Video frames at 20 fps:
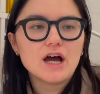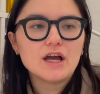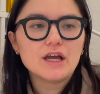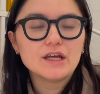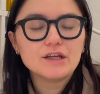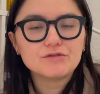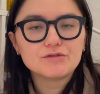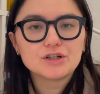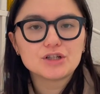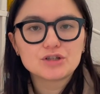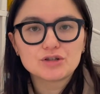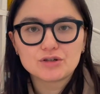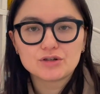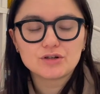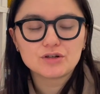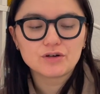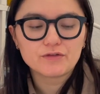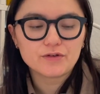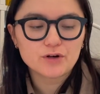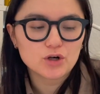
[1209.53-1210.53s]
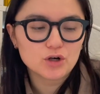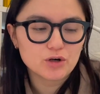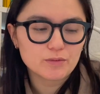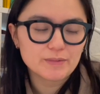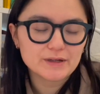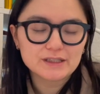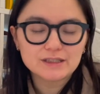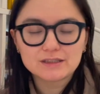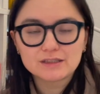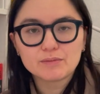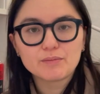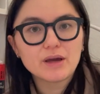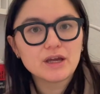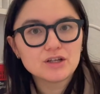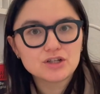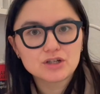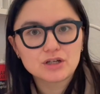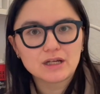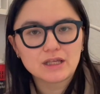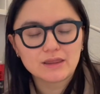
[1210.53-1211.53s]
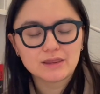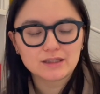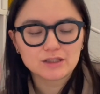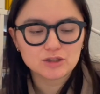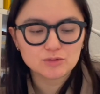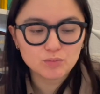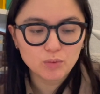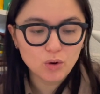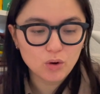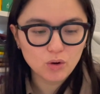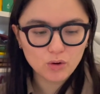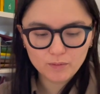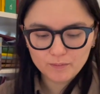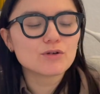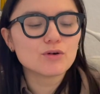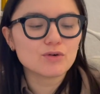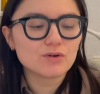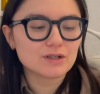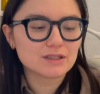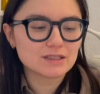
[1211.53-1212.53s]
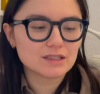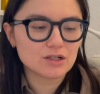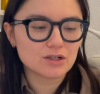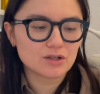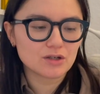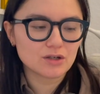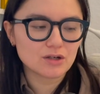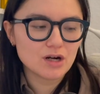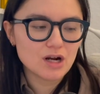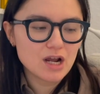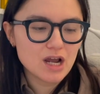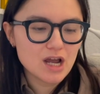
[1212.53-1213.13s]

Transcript: in return of her participation in this ball. Of course, her